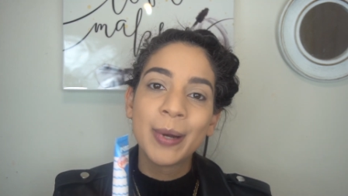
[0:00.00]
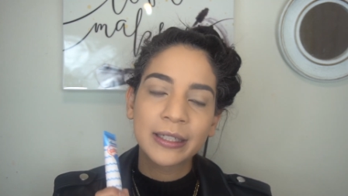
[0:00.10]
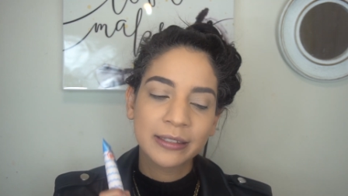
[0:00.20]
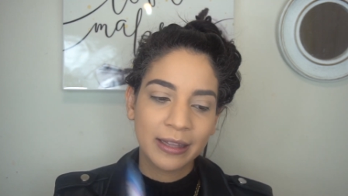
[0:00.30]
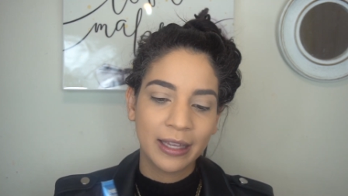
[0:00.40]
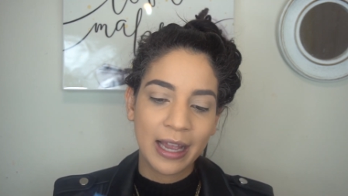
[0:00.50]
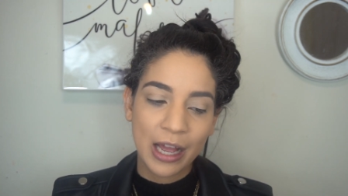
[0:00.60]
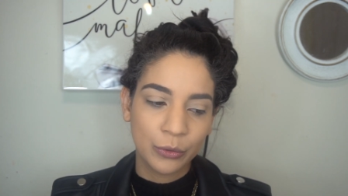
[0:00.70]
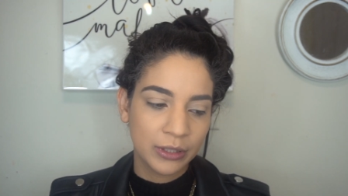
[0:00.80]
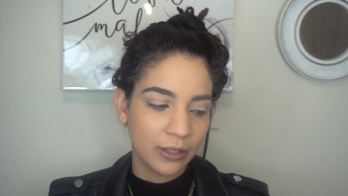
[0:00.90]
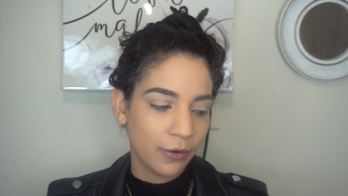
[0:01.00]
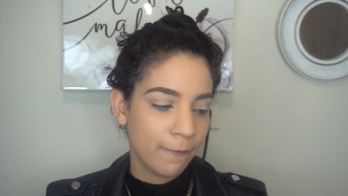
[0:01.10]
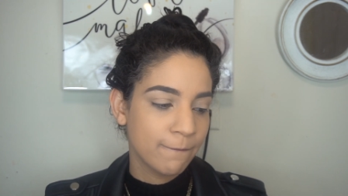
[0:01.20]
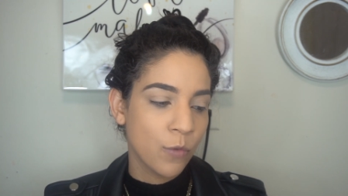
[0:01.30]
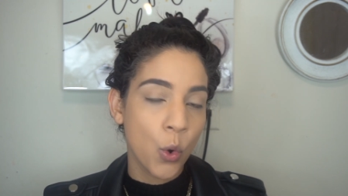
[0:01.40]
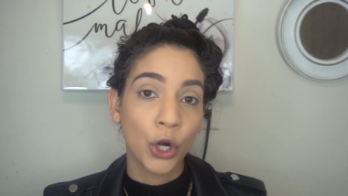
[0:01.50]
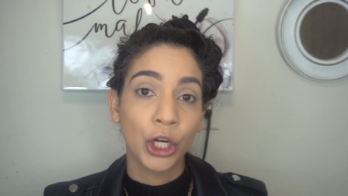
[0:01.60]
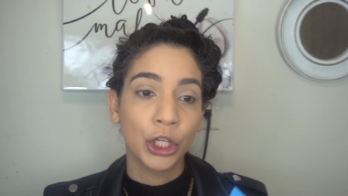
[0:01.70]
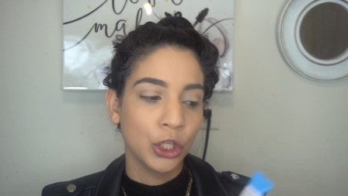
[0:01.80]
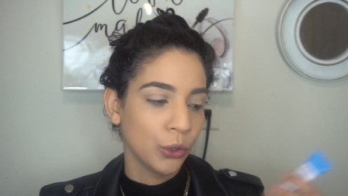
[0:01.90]
best thing out there for
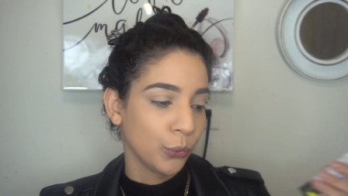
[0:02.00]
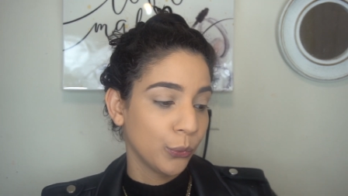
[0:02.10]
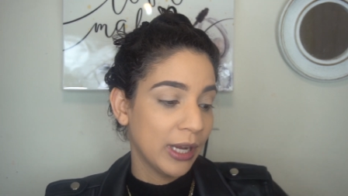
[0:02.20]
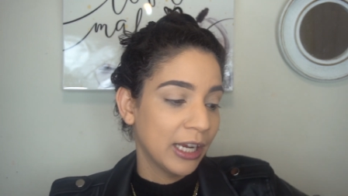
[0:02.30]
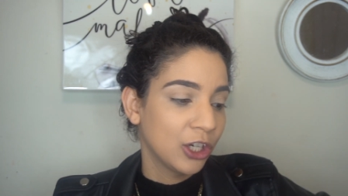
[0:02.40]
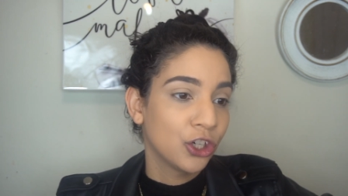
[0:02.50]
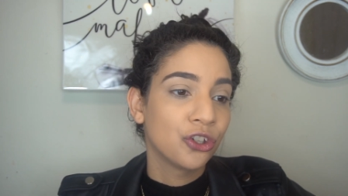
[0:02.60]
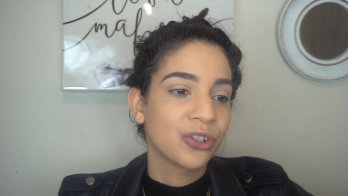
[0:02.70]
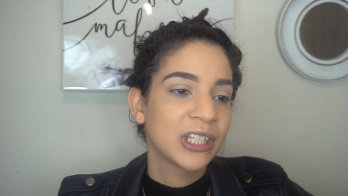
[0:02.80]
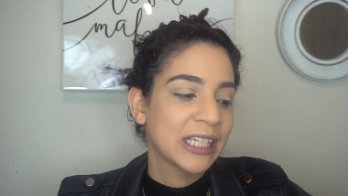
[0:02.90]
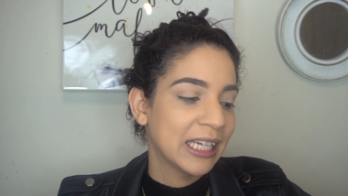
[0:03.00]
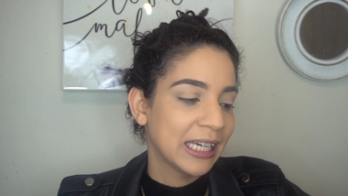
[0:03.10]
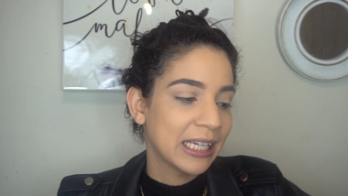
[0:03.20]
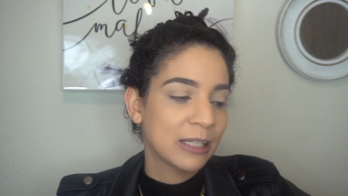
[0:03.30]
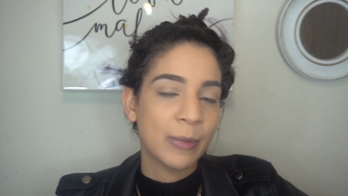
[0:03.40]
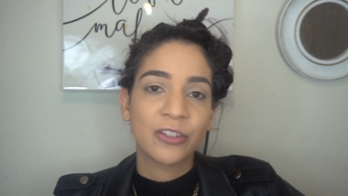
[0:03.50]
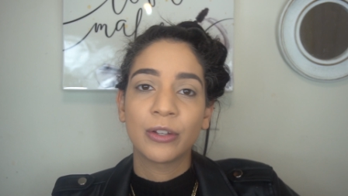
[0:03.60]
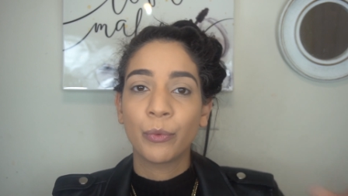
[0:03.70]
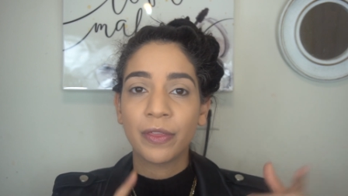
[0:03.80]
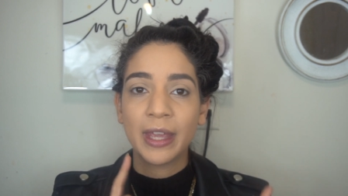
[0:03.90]
you and your skin,
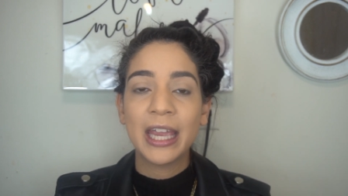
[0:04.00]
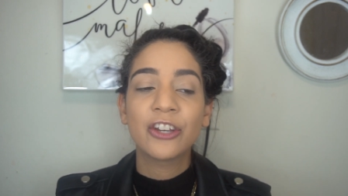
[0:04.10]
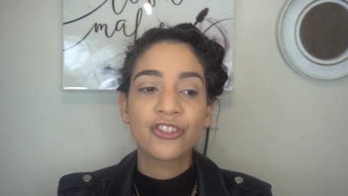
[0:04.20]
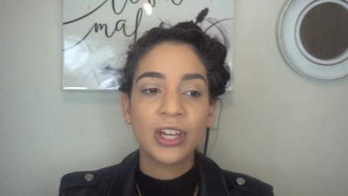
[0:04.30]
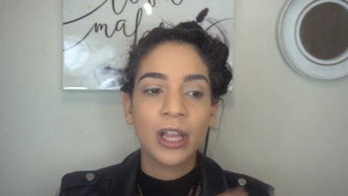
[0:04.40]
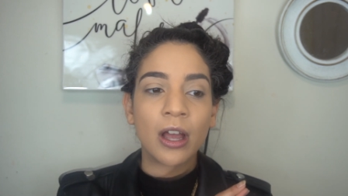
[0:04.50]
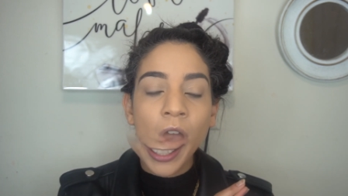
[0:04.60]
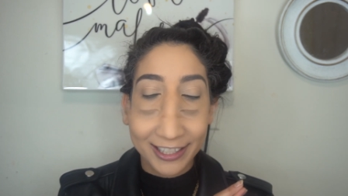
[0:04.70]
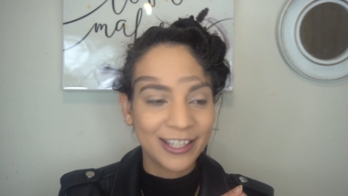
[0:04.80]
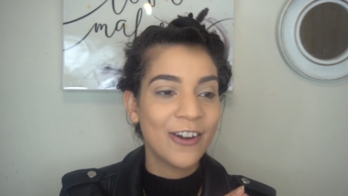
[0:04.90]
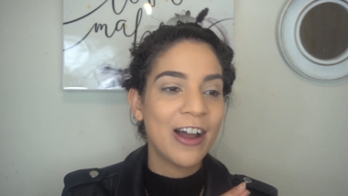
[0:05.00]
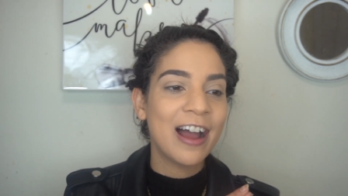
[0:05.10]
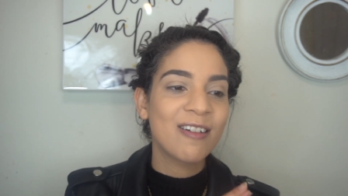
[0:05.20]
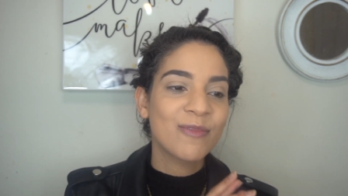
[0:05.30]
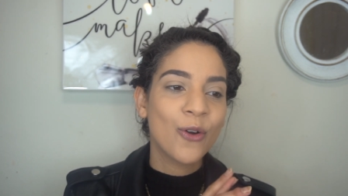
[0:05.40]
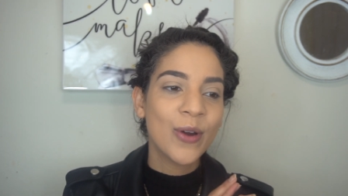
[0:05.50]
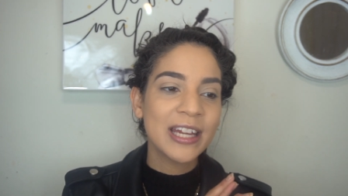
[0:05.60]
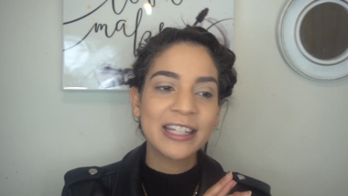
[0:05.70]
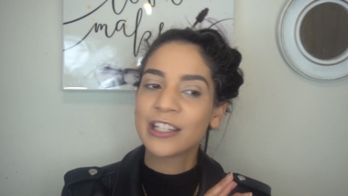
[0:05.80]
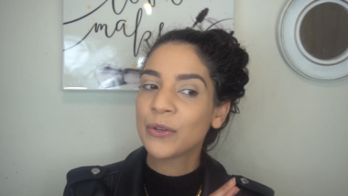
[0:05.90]
especially with aging. So I'm
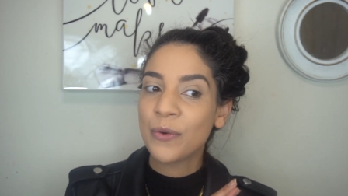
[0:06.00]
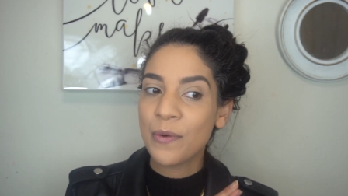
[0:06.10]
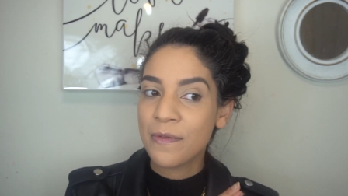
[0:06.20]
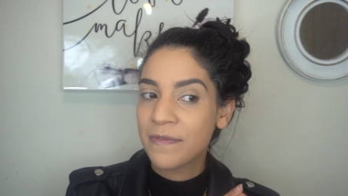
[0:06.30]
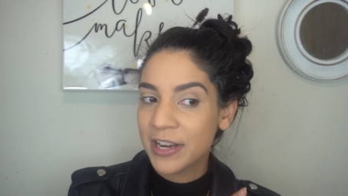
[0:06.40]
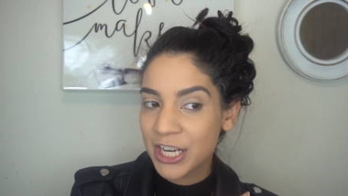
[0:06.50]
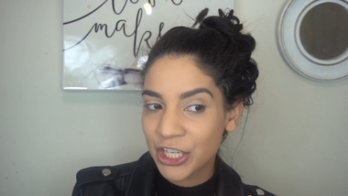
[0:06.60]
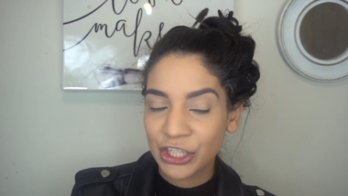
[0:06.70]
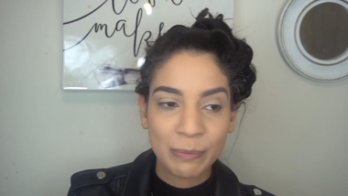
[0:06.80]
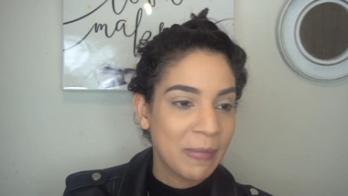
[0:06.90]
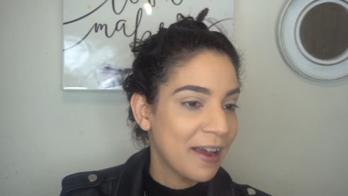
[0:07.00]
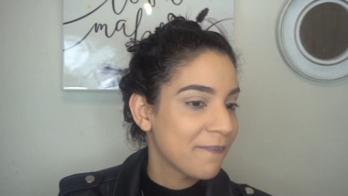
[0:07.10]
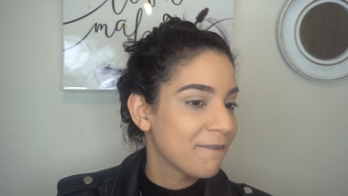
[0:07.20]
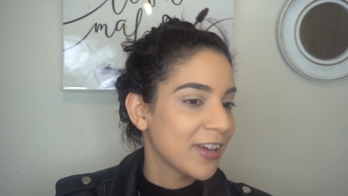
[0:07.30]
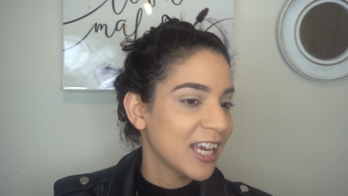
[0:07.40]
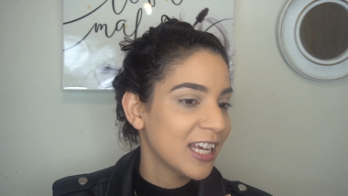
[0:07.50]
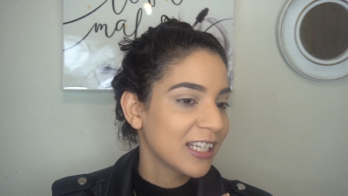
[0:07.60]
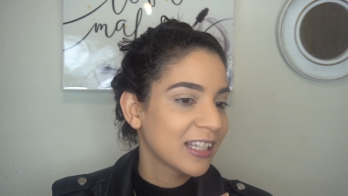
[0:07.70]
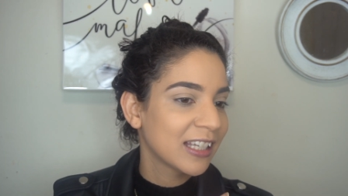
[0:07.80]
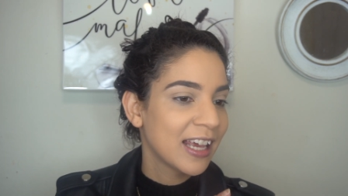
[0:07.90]
going to finish my
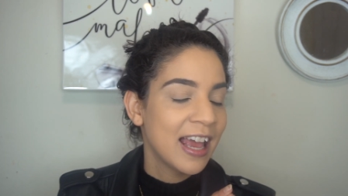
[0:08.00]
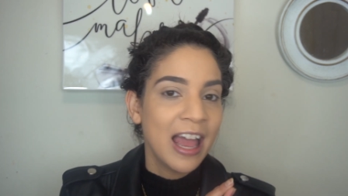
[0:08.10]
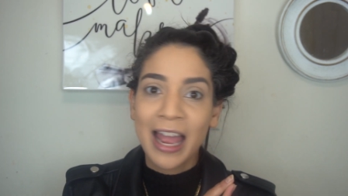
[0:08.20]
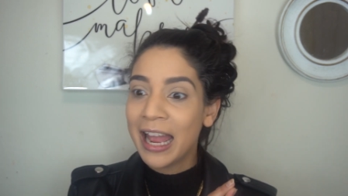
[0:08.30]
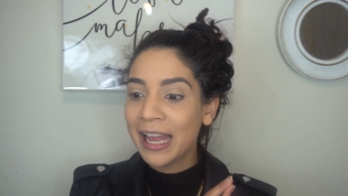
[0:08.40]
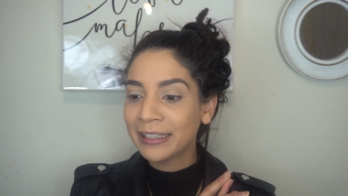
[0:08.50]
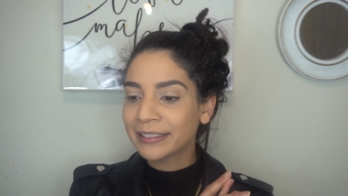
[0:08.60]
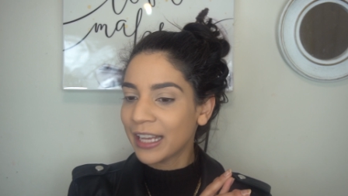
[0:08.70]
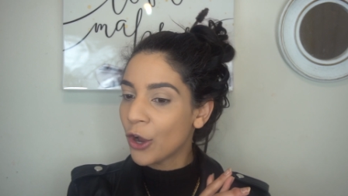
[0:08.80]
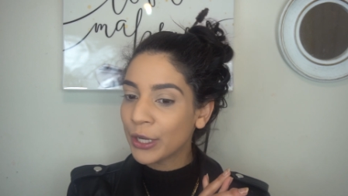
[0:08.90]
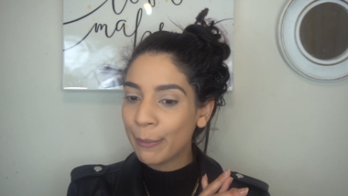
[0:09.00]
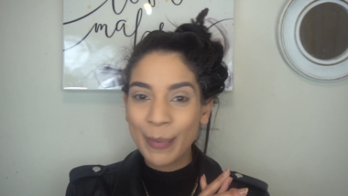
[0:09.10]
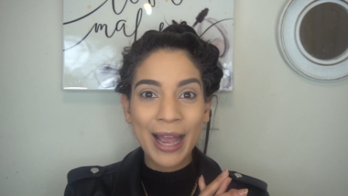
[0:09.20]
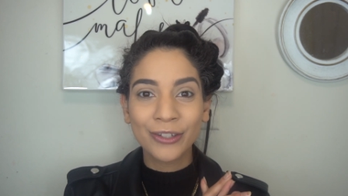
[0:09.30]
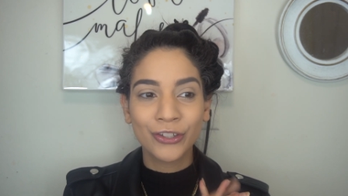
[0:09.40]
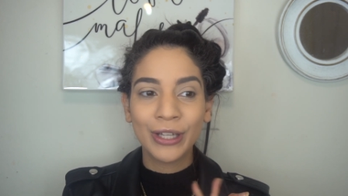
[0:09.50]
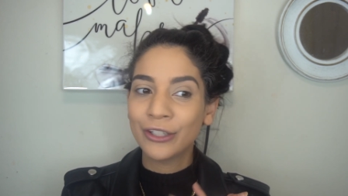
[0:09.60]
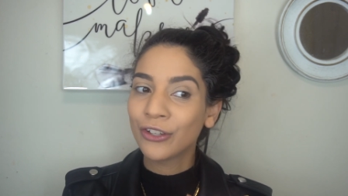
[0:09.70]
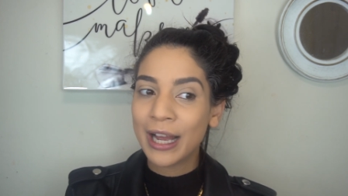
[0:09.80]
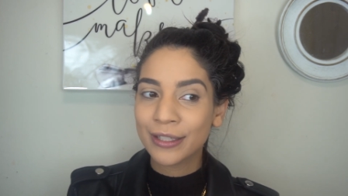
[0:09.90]
face and I'll get back to
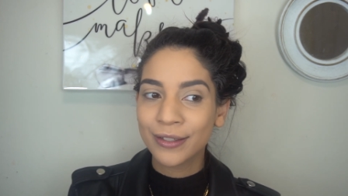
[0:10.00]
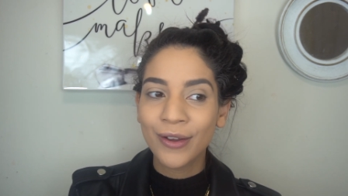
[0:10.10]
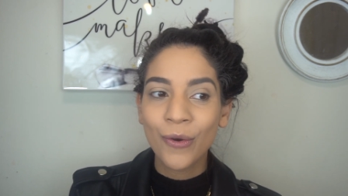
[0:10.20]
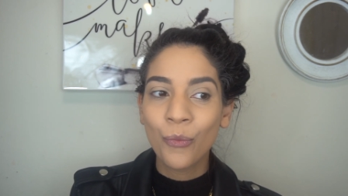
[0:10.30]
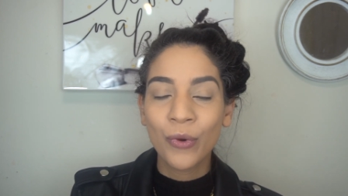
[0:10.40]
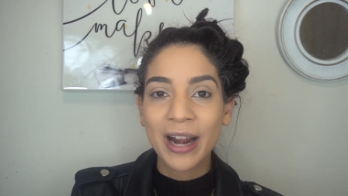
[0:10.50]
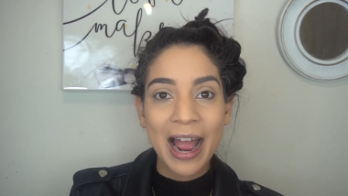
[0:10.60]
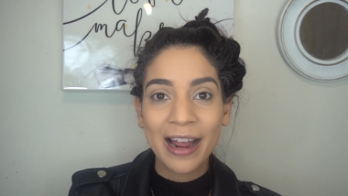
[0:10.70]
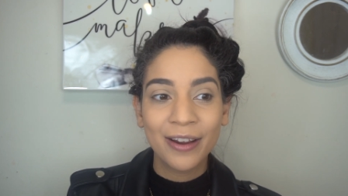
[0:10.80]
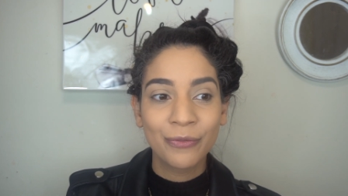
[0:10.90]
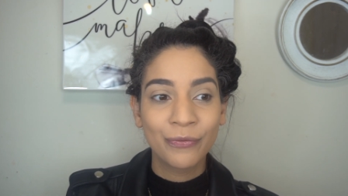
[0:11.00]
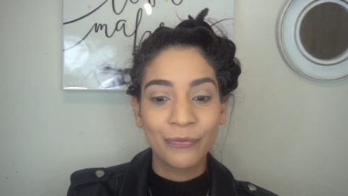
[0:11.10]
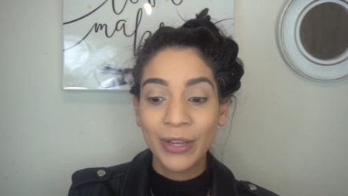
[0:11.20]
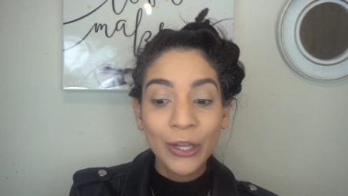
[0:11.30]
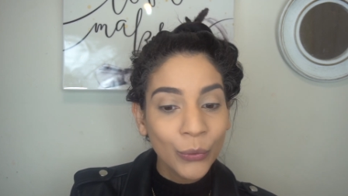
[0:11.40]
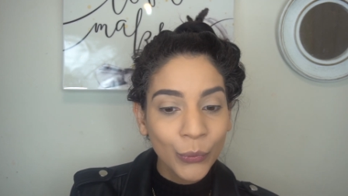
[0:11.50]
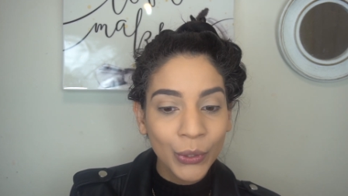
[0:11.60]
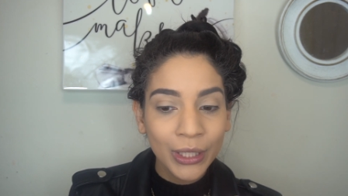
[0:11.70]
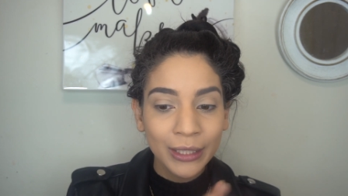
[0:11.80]
let you guys know what I feel,